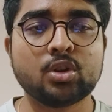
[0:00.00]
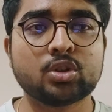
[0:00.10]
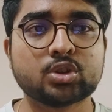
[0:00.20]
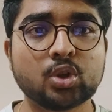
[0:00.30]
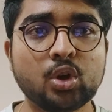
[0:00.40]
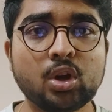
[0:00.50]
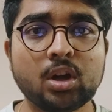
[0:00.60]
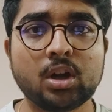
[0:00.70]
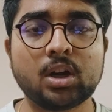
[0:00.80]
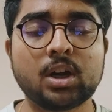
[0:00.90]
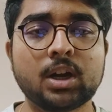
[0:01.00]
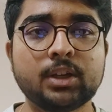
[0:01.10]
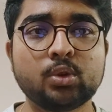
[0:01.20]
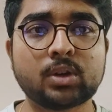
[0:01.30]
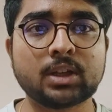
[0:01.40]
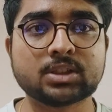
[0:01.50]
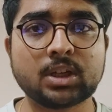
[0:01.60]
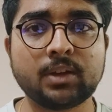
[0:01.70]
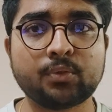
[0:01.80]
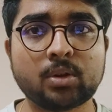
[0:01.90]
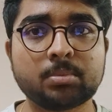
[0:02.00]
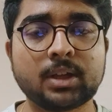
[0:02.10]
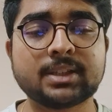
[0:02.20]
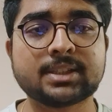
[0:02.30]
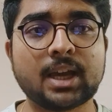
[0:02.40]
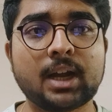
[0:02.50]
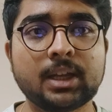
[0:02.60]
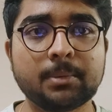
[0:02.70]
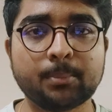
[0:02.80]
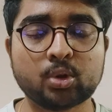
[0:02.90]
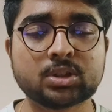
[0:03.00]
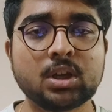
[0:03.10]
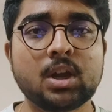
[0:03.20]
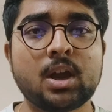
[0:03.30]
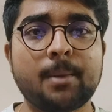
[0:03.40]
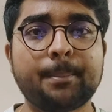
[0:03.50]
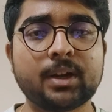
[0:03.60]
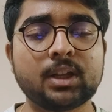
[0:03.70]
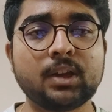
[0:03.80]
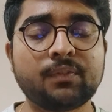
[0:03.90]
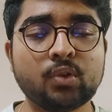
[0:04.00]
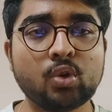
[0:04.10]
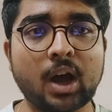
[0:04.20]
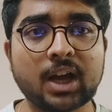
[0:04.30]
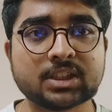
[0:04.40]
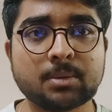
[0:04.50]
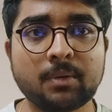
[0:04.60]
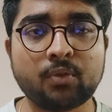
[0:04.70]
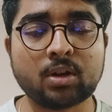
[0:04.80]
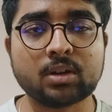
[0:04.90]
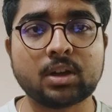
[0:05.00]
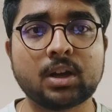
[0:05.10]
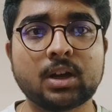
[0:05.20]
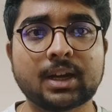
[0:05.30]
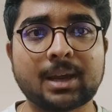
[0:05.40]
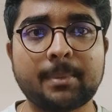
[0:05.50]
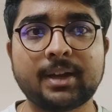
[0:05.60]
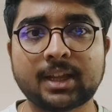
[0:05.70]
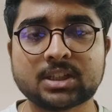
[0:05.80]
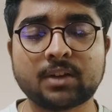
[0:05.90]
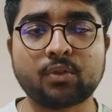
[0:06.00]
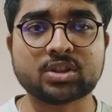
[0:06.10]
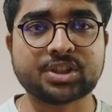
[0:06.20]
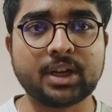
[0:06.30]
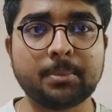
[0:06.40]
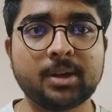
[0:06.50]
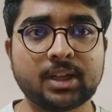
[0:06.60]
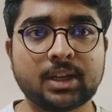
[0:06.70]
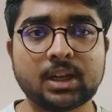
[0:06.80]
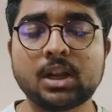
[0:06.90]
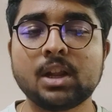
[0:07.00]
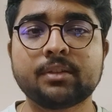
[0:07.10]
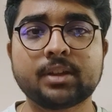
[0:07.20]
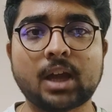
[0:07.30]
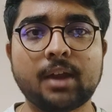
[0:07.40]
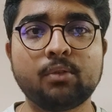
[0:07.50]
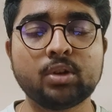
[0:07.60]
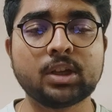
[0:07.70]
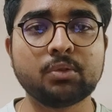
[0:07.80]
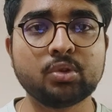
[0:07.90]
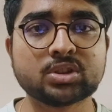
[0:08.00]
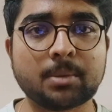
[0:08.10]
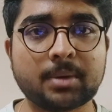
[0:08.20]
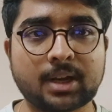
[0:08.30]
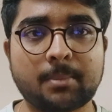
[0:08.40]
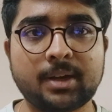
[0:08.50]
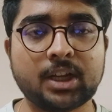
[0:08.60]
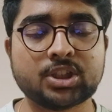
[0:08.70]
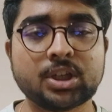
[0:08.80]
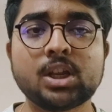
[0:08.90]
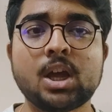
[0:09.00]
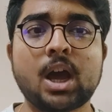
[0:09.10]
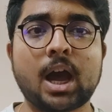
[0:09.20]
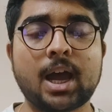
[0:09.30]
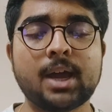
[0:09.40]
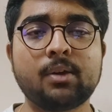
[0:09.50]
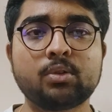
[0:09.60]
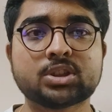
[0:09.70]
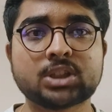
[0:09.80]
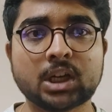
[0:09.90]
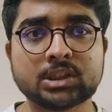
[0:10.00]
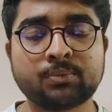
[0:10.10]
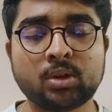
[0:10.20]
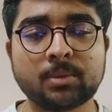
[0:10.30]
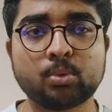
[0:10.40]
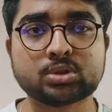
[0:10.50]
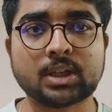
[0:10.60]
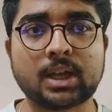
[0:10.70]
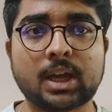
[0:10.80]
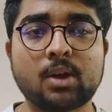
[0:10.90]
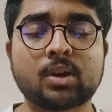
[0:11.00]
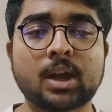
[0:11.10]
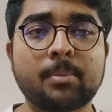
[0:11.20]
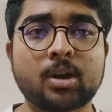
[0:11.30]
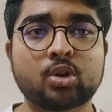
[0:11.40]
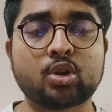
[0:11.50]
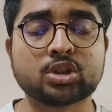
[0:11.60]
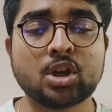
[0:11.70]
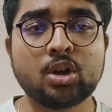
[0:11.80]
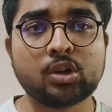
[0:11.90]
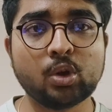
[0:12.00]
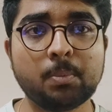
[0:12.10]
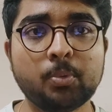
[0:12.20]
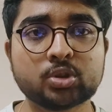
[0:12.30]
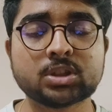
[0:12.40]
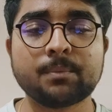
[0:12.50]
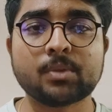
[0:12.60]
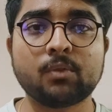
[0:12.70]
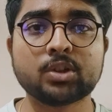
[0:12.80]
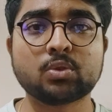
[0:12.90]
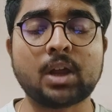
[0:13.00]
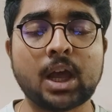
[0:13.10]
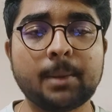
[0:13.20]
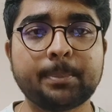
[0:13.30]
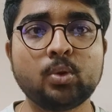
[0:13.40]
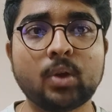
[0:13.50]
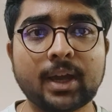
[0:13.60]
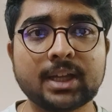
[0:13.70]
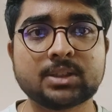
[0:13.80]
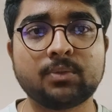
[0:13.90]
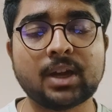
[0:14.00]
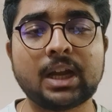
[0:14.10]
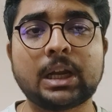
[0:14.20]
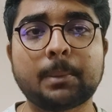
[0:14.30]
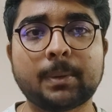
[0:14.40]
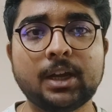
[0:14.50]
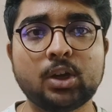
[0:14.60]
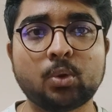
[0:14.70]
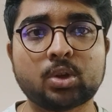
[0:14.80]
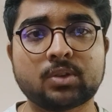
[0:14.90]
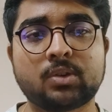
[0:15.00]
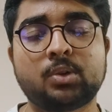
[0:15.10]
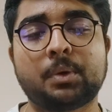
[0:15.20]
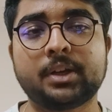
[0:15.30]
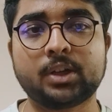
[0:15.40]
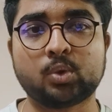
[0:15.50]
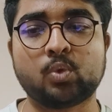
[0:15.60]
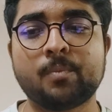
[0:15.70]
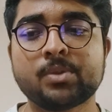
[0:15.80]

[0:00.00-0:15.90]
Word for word: So you can study from the NCERT books, but if you ask me for recommendation for study material, then I would give you some recommendation. I have searched for the books and I have came across 2 books which will help you ace VIT EEE 2022.